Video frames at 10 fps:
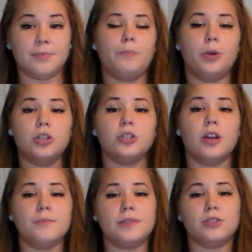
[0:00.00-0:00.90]
When push
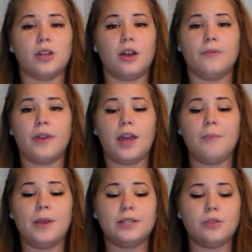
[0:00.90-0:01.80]
comes to shove,
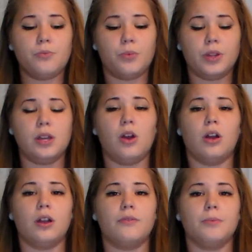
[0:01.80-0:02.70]
it makes it really
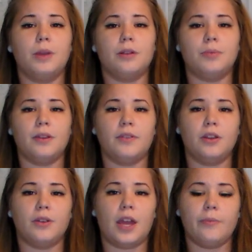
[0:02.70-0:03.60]
hard for me to play
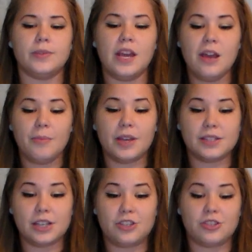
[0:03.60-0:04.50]
video games
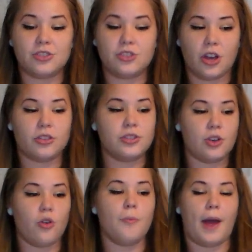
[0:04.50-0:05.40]
because I just suck
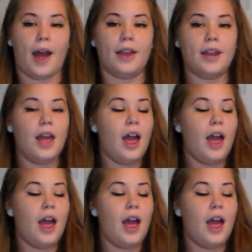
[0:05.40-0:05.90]
so bad.